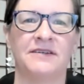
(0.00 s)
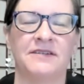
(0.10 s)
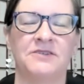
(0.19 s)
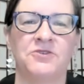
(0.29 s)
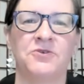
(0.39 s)

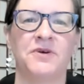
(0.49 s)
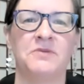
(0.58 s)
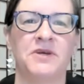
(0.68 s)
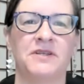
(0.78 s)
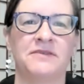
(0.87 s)

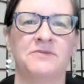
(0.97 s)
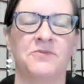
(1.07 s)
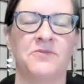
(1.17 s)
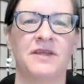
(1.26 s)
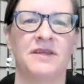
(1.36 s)
enjoyment,
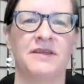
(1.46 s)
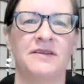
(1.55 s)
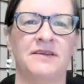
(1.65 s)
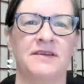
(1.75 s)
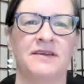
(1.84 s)

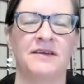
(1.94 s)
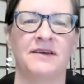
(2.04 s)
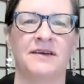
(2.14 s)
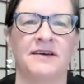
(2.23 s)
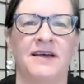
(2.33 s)
we
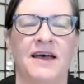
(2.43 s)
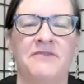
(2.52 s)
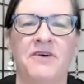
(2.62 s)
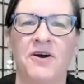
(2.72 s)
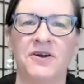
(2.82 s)

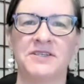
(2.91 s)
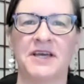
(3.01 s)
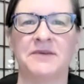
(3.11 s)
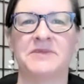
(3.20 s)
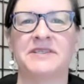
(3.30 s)
have a hard
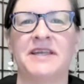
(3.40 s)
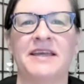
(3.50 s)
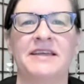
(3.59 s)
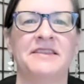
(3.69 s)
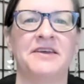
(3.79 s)
time
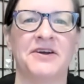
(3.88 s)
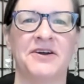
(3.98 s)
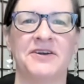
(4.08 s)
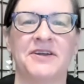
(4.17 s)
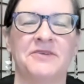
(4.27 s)
staying
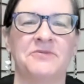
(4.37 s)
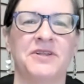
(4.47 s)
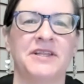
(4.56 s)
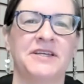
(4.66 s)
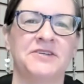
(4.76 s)
there and
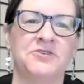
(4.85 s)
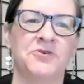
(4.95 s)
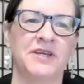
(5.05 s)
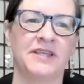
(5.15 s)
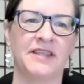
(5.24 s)
really
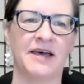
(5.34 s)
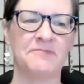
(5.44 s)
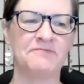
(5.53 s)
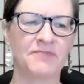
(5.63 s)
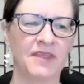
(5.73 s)
enjoying
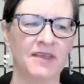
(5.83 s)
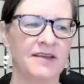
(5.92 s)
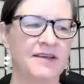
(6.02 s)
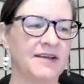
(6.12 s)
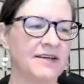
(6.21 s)
that.
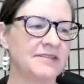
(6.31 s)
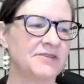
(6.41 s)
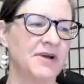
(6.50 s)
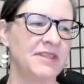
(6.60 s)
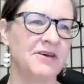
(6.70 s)

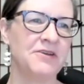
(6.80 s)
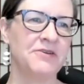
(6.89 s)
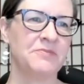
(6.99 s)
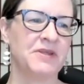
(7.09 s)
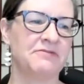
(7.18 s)
So I thought
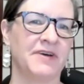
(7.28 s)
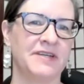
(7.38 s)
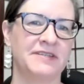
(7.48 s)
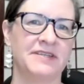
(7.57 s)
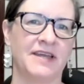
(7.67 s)
it'd be
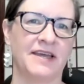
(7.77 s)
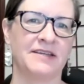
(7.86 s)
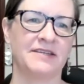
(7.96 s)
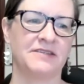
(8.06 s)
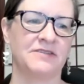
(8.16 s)
fun
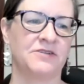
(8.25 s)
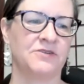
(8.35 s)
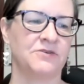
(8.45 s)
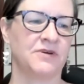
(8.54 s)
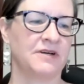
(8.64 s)
today
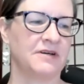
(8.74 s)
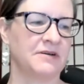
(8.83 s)
to